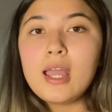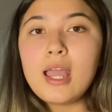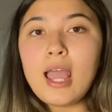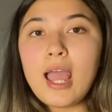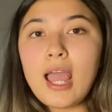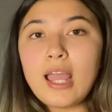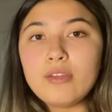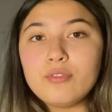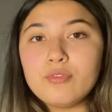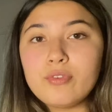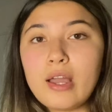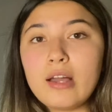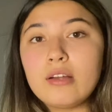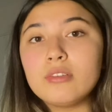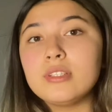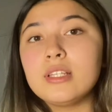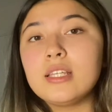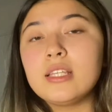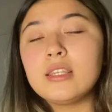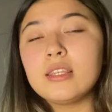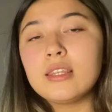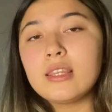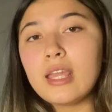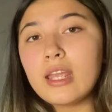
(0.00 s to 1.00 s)
I found
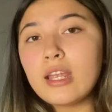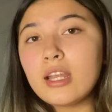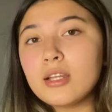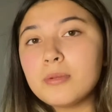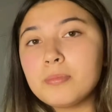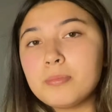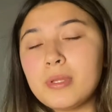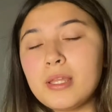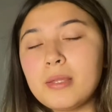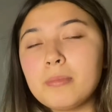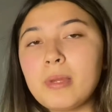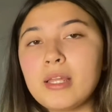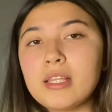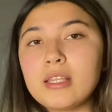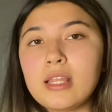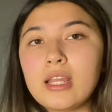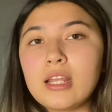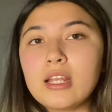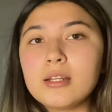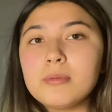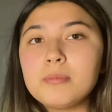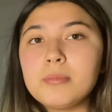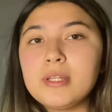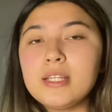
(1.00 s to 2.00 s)
in therapy. My
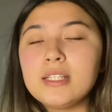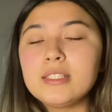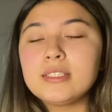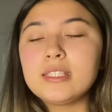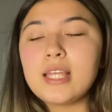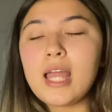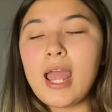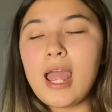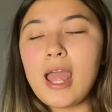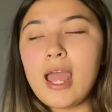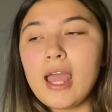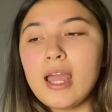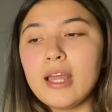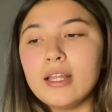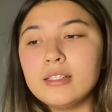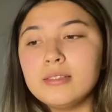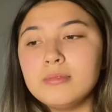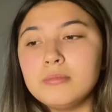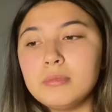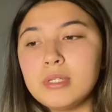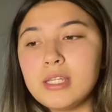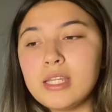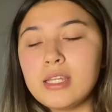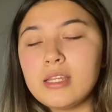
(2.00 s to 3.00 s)
therapist
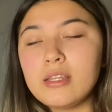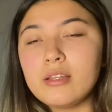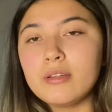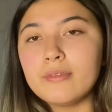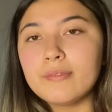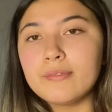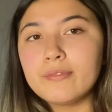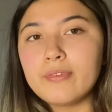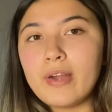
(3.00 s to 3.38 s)
had me